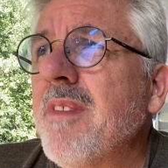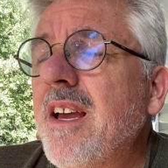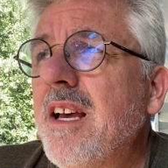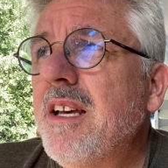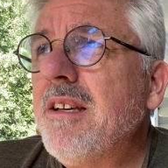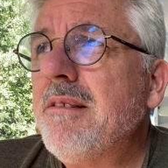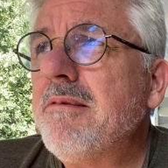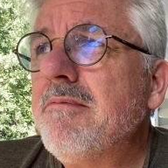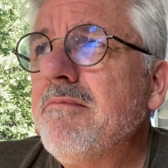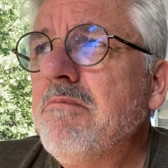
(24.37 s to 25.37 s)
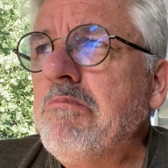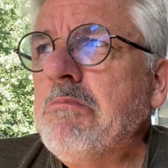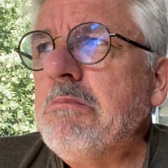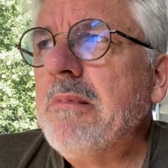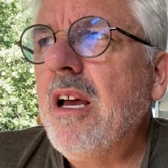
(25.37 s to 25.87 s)

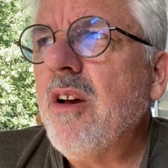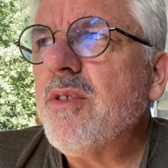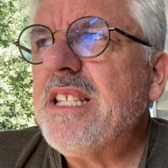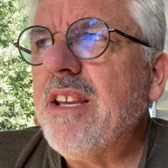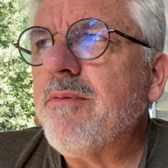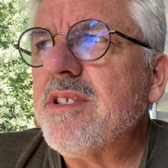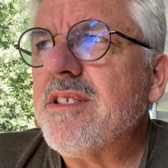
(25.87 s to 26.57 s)
It was two